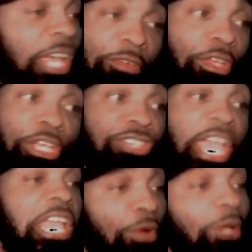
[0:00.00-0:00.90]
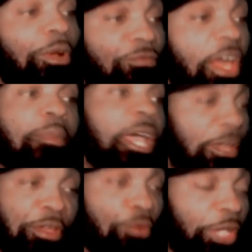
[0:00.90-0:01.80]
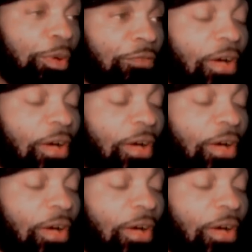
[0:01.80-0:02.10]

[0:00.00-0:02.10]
if you say he really want to fight him, if you really want